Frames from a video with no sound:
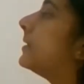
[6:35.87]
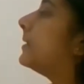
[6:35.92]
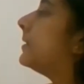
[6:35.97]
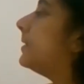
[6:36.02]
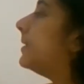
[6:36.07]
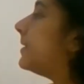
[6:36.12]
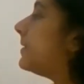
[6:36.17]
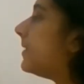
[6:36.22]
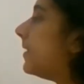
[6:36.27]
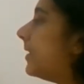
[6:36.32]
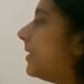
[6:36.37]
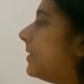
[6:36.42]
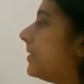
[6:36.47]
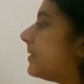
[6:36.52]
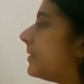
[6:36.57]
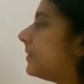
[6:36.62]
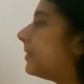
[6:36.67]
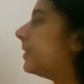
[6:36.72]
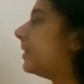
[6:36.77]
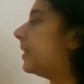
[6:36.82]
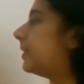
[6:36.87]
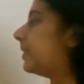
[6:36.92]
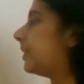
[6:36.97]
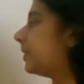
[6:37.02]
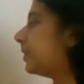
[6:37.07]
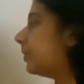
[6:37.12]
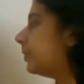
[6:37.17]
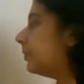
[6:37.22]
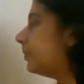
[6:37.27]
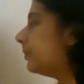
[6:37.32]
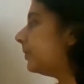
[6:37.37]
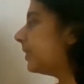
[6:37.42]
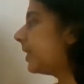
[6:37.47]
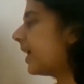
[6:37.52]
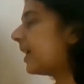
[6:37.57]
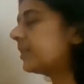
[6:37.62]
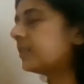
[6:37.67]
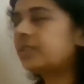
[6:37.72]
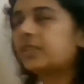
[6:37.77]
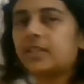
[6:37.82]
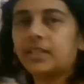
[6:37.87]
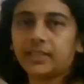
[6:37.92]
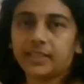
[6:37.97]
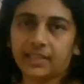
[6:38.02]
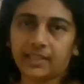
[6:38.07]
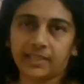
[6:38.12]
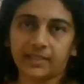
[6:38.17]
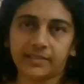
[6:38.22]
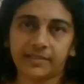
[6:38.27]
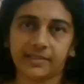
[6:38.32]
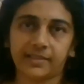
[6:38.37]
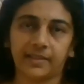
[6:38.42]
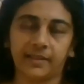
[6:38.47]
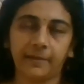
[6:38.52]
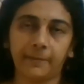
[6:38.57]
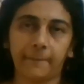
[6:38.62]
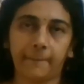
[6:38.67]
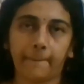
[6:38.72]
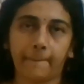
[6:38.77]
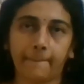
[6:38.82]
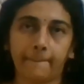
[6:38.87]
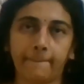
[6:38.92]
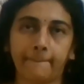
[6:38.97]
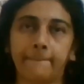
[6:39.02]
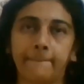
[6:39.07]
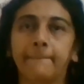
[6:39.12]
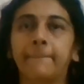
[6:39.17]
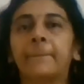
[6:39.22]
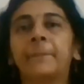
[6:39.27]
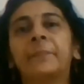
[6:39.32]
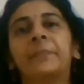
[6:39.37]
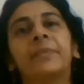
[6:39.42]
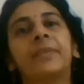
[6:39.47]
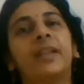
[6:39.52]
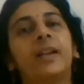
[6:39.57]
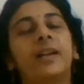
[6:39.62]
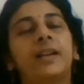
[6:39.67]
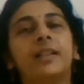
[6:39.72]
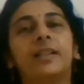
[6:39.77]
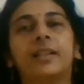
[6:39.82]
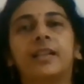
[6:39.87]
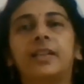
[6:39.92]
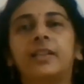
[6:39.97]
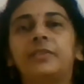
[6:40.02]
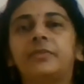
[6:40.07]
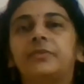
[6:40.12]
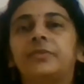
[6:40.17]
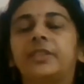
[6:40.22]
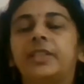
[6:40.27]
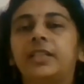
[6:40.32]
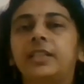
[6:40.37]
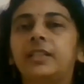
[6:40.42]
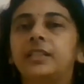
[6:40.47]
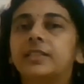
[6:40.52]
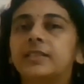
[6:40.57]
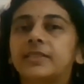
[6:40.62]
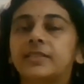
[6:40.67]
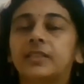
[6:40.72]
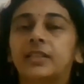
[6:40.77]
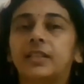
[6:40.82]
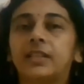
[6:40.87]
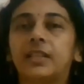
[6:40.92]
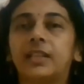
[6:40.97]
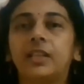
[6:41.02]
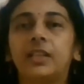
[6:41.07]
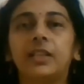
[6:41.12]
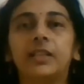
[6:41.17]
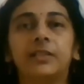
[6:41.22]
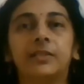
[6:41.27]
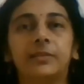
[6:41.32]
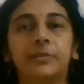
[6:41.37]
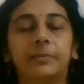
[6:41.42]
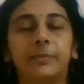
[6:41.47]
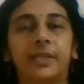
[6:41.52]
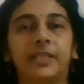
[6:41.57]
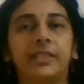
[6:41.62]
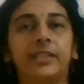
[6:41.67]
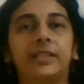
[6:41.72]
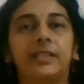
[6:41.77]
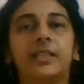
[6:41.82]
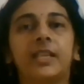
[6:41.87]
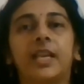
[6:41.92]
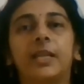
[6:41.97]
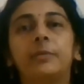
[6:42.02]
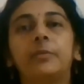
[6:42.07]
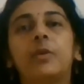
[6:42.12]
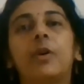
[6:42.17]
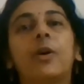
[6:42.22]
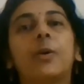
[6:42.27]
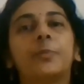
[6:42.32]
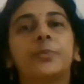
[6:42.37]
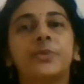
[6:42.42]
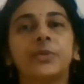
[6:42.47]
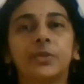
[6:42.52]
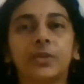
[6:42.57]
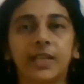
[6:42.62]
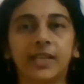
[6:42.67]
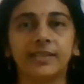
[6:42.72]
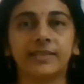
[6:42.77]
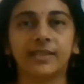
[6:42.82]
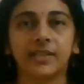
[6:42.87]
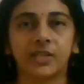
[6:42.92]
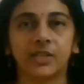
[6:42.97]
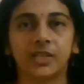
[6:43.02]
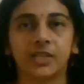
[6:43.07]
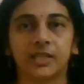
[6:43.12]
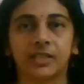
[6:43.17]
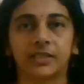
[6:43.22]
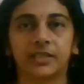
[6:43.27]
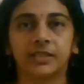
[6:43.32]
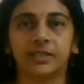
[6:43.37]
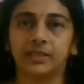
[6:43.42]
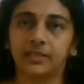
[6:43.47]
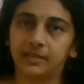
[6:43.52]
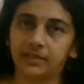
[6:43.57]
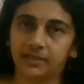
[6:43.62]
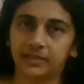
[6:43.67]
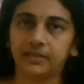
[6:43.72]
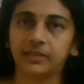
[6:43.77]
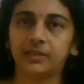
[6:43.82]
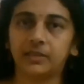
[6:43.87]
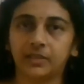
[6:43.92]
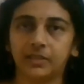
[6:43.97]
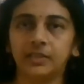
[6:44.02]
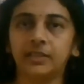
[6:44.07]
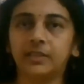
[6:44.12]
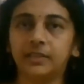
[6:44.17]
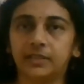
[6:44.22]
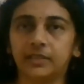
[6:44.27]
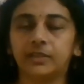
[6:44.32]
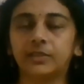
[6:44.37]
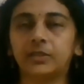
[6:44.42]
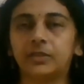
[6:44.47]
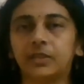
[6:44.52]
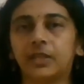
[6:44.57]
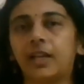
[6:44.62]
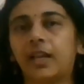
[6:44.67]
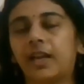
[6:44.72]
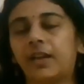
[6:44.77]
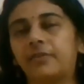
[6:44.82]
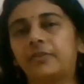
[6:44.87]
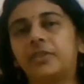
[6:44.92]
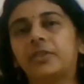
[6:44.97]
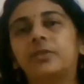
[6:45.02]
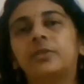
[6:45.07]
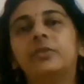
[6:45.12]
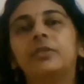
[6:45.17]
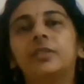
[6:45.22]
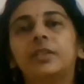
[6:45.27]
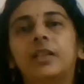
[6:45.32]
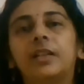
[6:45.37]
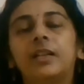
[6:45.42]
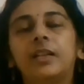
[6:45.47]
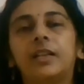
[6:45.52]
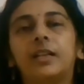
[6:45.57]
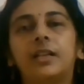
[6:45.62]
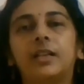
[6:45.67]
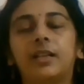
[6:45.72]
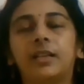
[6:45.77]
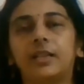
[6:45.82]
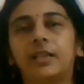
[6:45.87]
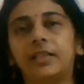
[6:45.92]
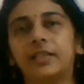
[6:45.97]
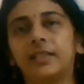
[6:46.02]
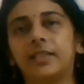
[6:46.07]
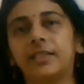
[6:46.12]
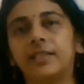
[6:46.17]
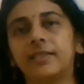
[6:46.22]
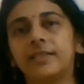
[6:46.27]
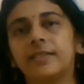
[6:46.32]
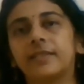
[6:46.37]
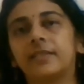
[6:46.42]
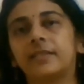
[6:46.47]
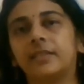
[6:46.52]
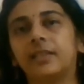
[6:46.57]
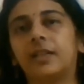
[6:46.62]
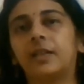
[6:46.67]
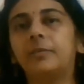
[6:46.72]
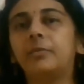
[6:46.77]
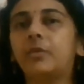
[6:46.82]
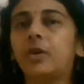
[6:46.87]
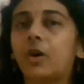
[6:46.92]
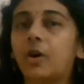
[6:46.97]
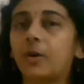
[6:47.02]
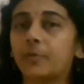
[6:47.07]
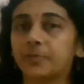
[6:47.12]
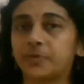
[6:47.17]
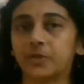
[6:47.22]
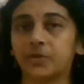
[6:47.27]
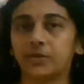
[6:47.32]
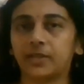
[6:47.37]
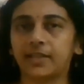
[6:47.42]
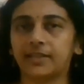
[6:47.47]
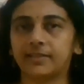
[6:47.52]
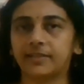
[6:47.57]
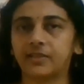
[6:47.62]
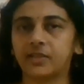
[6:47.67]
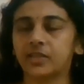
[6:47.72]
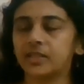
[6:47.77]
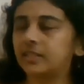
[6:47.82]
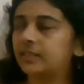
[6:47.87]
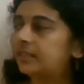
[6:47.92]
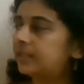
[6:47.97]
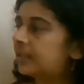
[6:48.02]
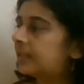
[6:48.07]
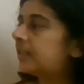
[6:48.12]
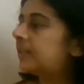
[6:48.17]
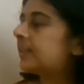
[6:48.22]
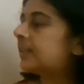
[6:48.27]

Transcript: This is related to natural killer cell. And again, we study many a time opsonization. Have you heard this term, opsonization?